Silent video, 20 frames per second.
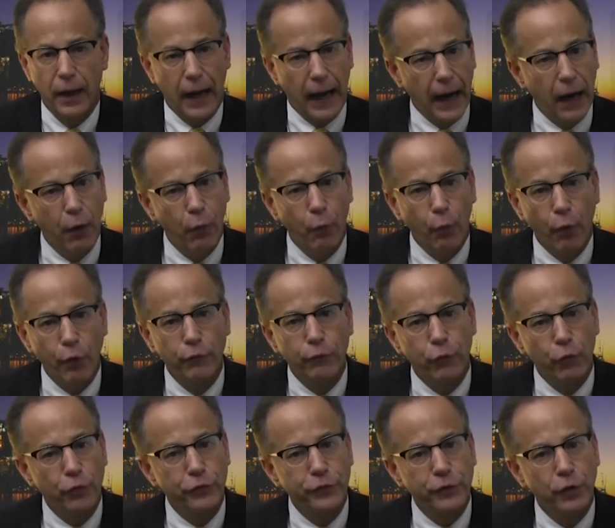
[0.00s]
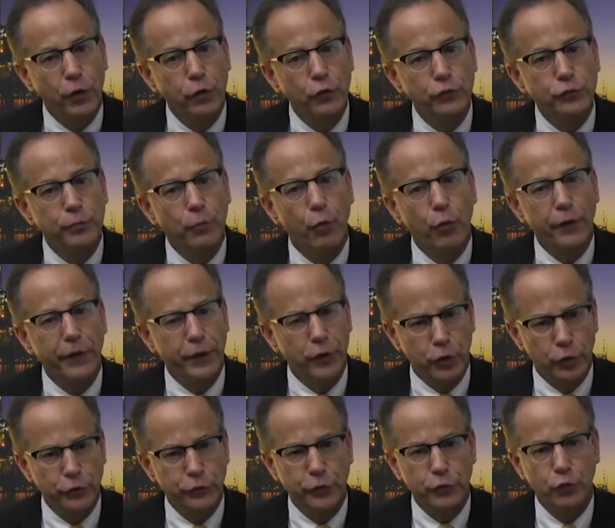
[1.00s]
Our workforce includes more than
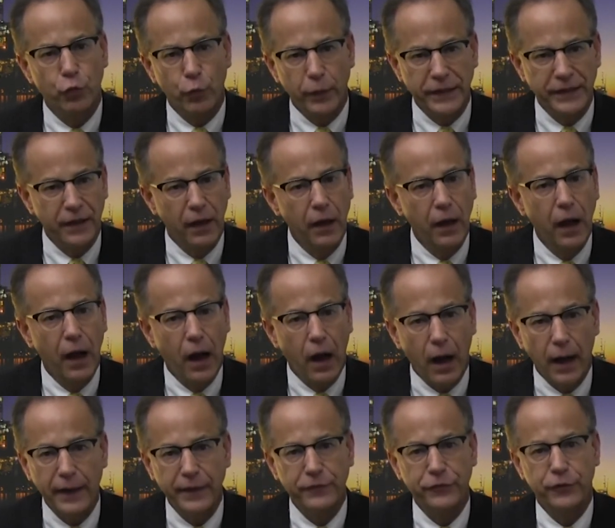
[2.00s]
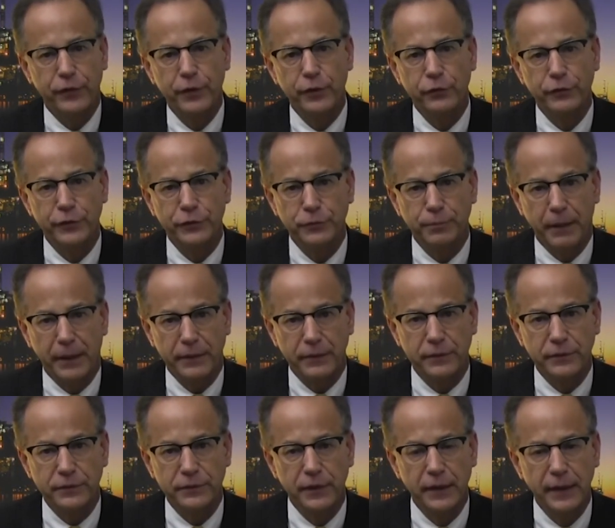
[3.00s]
120 highly skilled
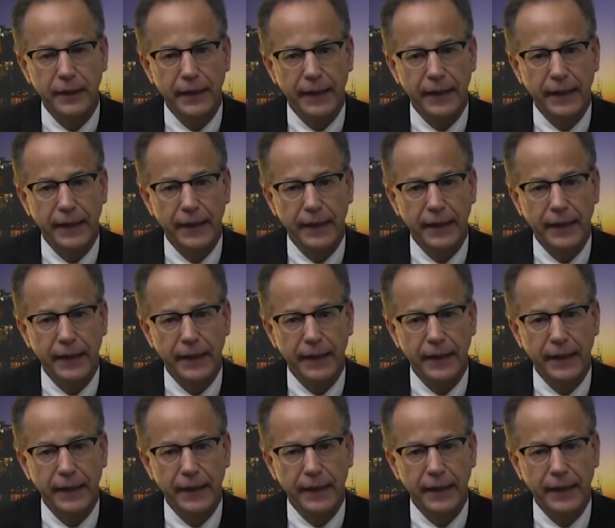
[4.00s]
inspectors,